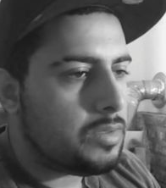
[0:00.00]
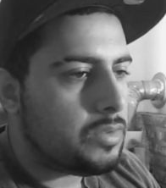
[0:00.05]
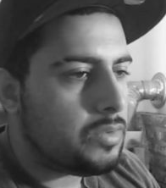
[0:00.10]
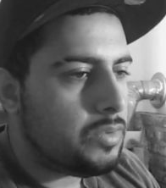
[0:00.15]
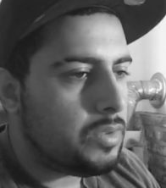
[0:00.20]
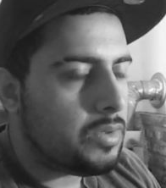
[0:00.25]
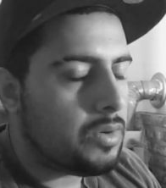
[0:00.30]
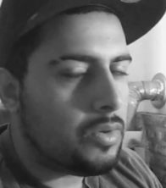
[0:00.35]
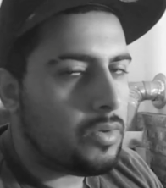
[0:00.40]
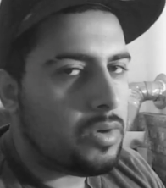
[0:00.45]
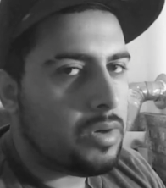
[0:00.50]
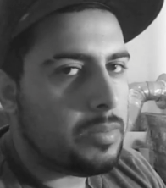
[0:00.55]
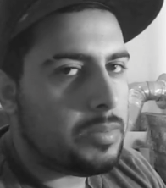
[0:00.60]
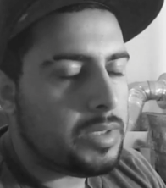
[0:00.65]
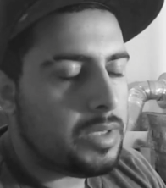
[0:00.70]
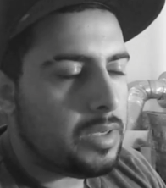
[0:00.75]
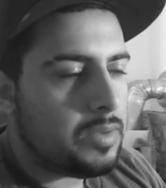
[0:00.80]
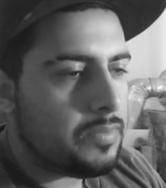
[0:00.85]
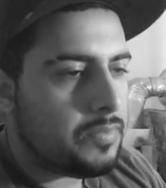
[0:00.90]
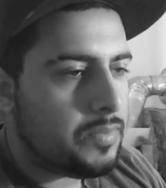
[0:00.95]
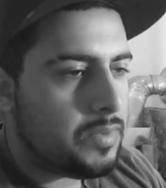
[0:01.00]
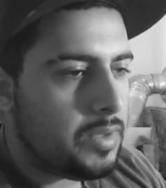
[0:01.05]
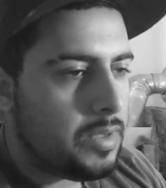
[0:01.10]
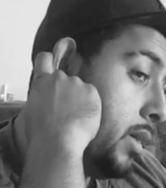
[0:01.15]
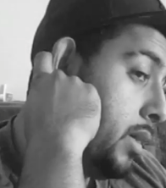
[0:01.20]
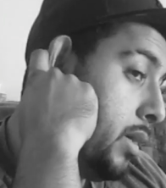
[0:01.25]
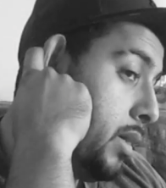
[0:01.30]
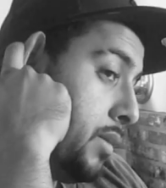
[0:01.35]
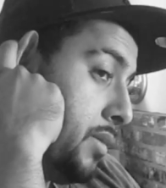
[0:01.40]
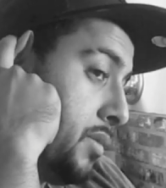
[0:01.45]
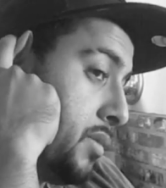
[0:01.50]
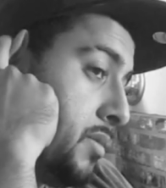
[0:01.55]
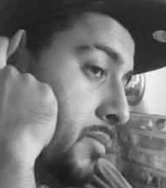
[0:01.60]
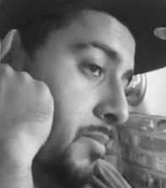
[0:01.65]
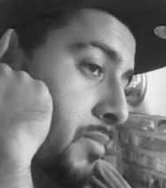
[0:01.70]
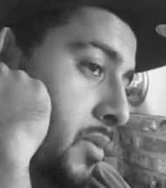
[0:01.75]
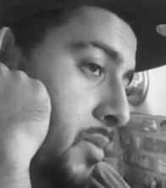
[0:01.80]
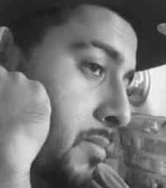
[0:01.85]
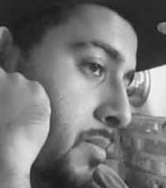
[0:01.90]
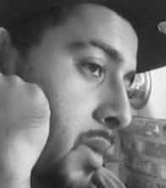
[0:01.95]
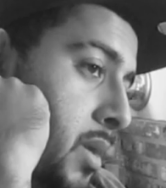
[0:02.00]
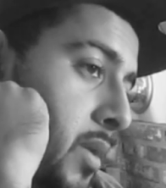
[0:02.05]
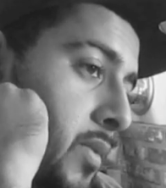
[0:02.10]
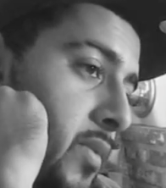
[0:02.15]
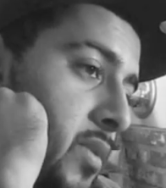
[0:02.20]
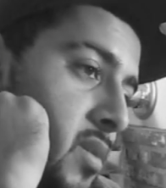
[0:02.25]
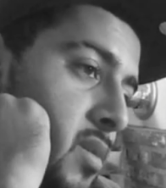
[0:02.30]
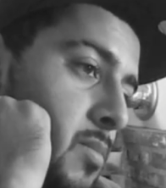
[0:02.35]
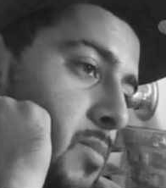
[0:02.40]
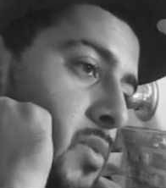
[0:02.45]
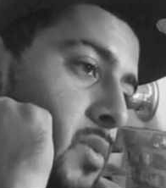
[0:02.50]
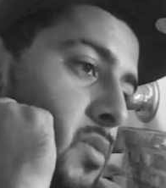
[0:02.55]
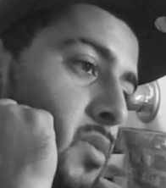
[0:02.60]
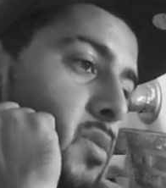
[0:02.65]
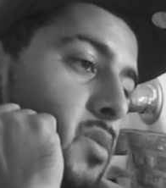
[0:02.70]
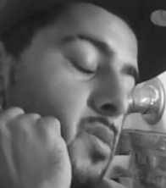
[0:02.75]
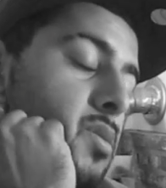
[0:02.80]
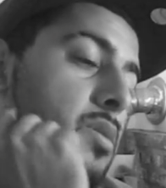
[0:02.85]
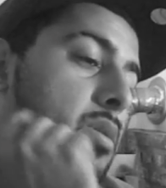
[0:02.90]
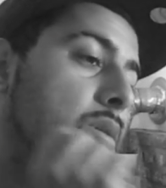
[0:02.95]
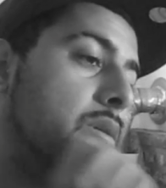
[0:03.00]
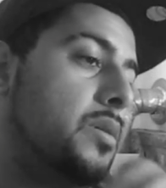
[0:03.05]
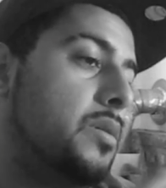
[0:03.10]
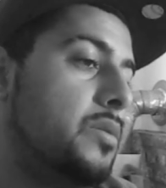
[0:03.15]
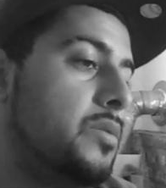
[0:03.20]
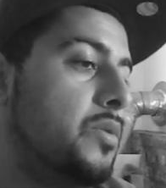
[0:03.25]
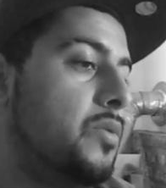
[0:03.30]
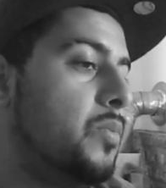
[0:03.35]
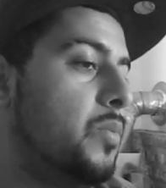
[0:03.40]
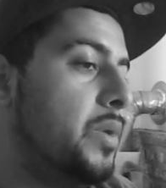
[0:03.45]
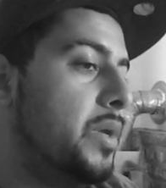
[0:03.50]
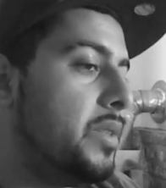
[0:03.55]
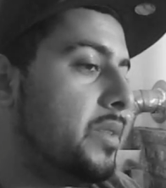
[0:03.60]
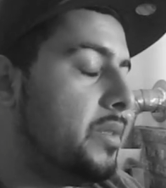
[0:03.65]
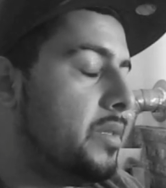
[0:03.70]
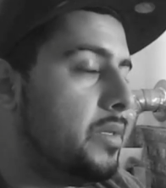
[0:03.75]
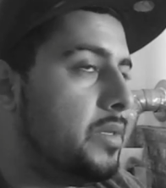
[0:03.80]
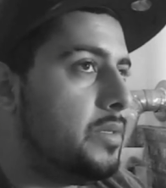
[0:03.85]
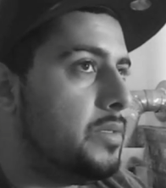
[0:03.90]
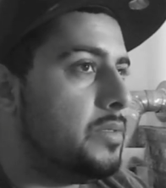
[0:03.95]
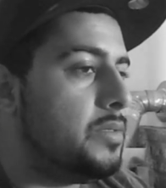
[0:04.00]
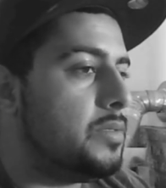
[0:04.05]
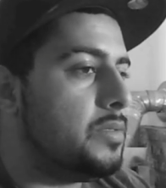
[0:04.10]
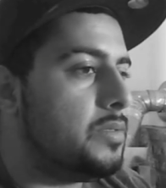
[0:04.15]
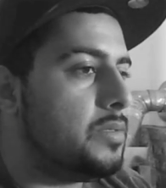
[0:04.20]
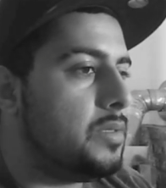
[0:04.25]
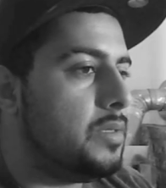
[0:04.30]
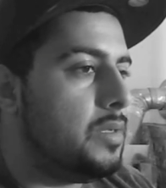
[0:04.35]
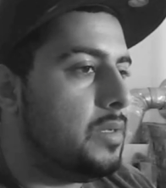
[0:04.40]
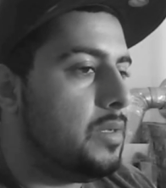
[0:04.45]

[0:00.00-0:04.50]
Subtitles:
3/4 MDF, and just plug in the numbers. Your width is